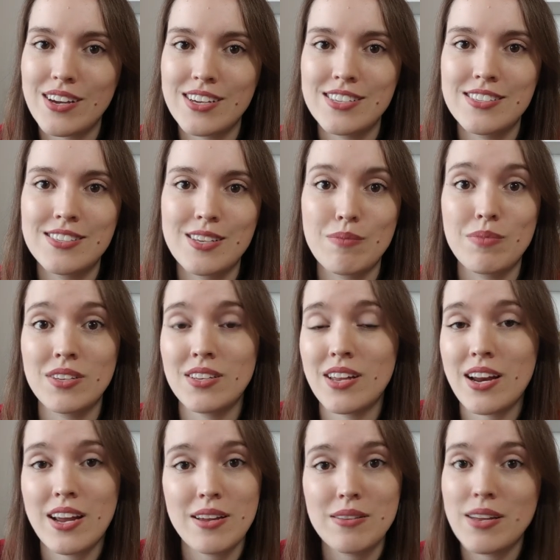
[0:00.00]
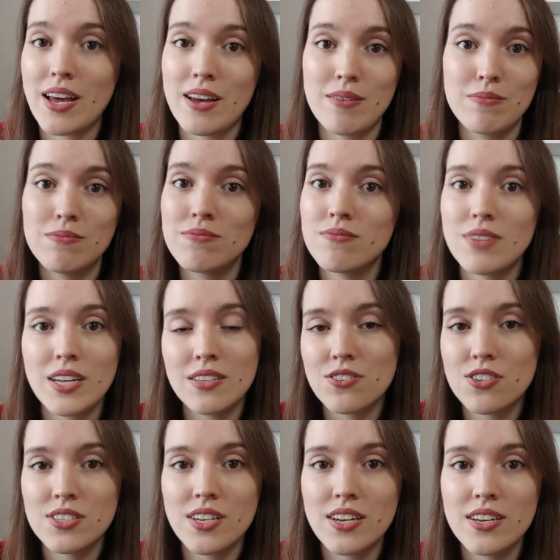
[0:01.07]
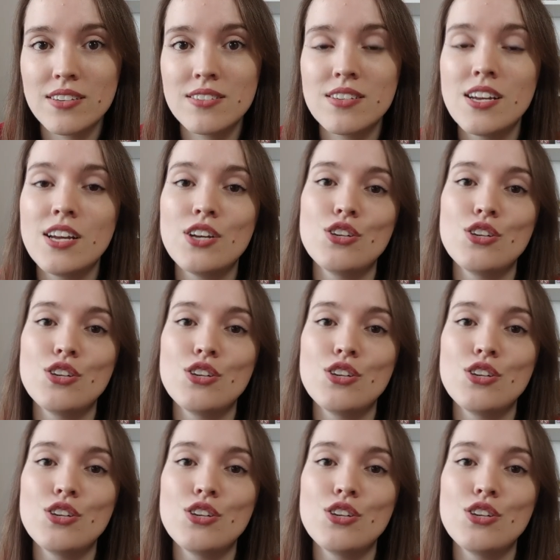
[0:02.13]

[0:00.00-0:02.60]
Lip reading: it's something that I am interested in.